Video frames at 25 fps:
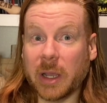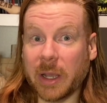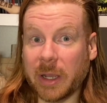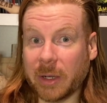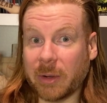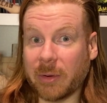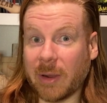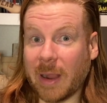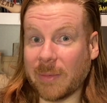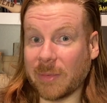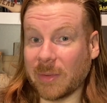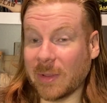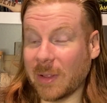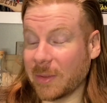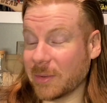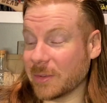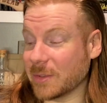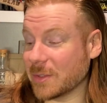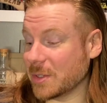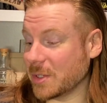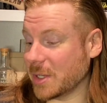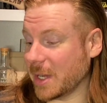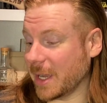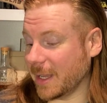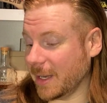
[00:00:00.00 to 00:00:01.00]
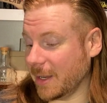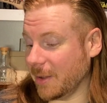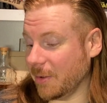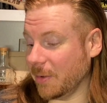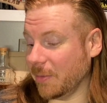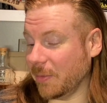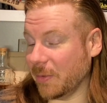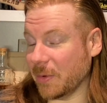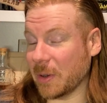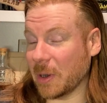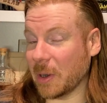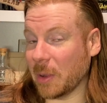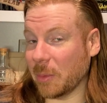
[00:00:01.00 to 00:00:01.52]
Craft Sellers and check it out
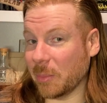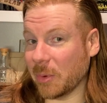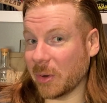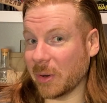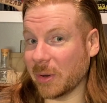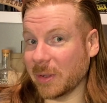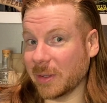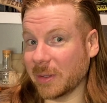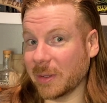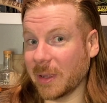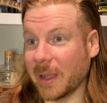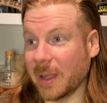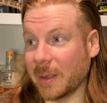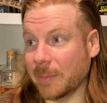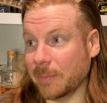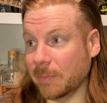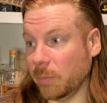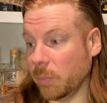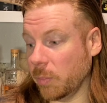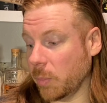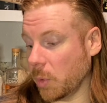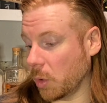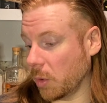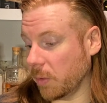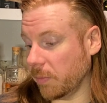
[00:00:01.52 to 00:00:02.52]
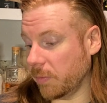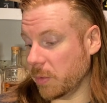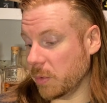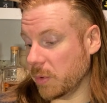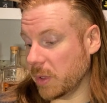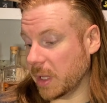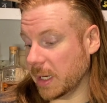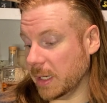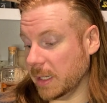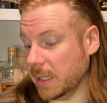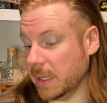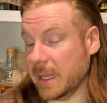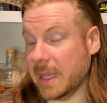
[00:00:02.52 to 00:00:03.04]
if you're in Alberta, or if you
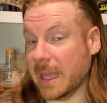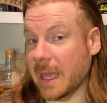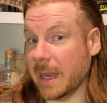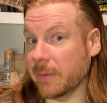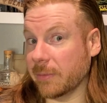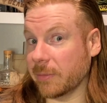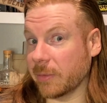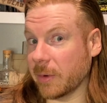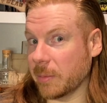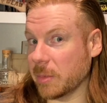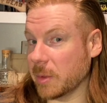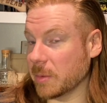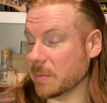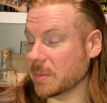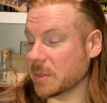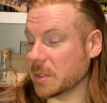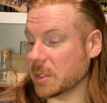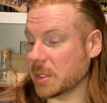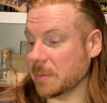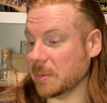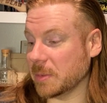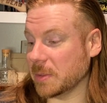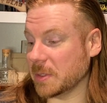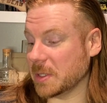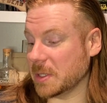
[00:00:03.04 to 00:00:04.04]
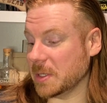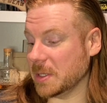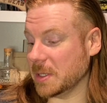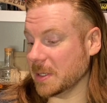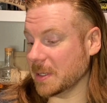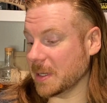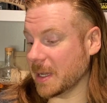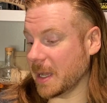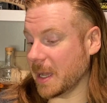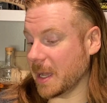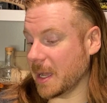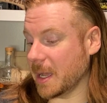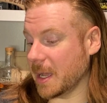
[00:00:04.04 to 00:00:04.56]
can get it from them, ship it to
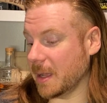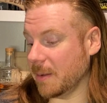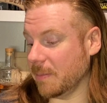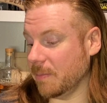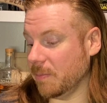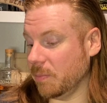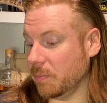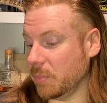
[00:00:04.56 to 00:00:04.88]
you.